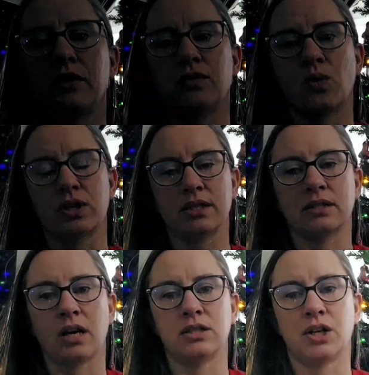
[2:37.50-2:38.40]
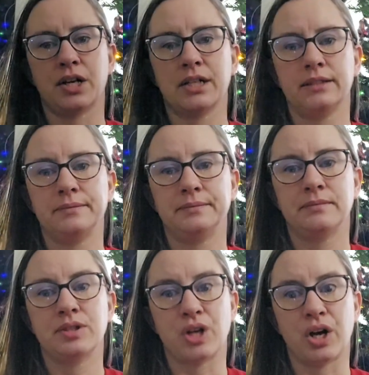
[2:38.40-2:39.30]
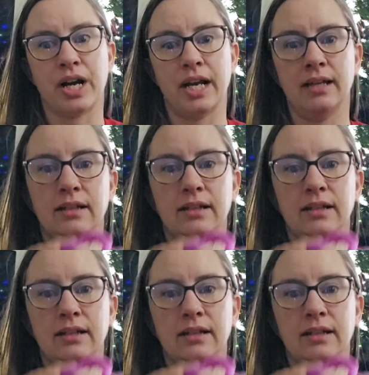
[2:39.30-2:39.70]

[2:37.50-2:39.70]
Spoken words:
Of course, it's gone dark. Sorry.